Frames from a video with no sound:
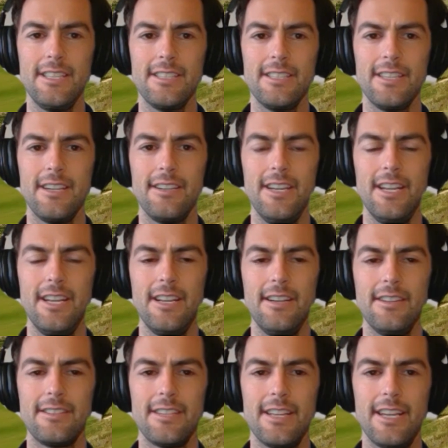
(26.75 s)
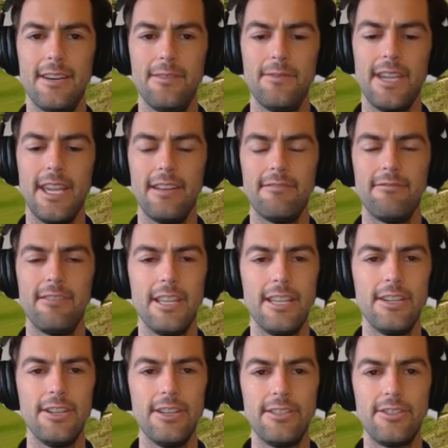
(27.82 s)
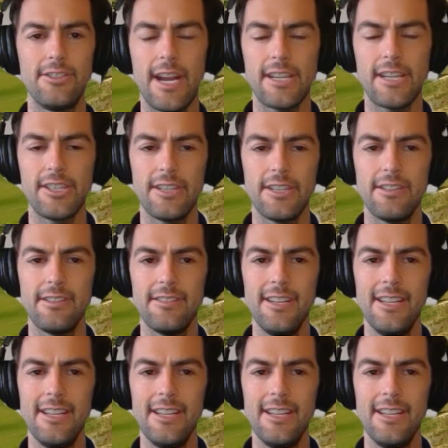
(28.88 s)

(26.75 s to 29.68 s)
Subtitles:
So yeah, no, it's we're getting really good traction.